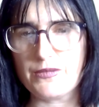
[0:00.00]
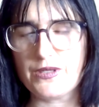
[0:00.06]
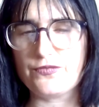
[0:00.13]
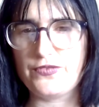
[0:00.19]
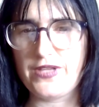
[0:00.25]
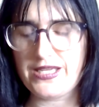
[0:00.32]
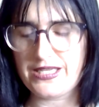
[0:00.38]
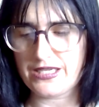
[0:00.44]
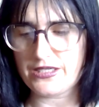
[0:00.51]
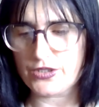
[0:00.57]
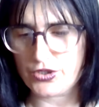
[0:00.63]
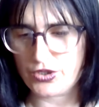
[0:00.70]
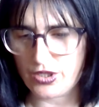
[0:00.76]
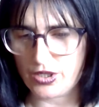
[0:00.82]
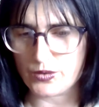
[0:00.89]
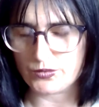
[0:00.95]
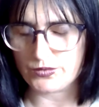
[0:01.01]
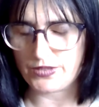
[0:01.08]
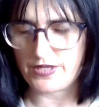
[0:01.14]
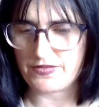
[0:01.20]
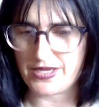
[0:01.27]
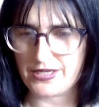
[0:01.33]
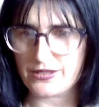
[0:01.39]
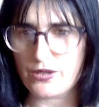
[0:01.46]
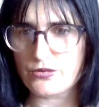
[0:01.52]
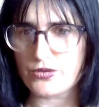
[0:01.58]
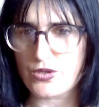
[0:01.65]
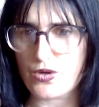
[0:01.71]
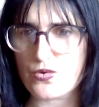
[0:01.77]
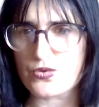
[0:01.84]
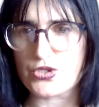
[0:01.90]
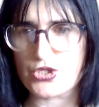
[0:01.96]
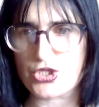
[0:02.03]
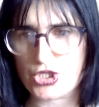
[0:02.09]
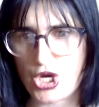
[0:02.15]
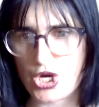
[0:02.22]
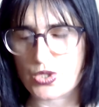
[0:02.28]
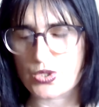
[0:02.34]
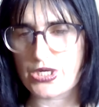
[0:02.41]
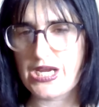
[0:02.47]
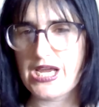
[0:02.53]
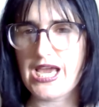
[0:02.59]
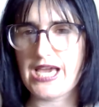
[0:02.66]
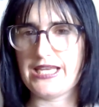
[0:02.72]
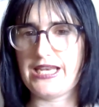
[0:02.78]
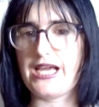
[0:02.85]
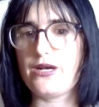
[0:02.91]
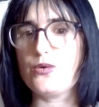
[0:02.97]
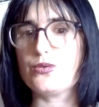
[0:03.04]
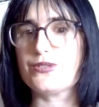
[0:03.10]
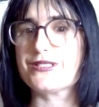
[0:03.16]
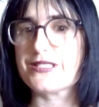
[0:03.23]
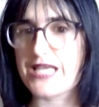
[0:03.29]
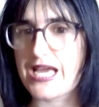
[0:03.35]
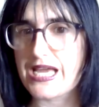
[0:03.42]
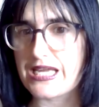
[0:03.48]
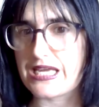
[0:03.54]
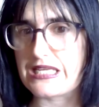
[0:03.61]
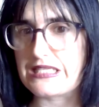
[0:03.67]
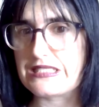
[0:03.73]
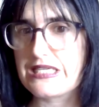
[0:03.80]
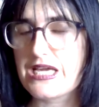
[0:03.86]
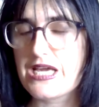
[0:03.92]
If they get a note and they don't know the joke, and I don't say it,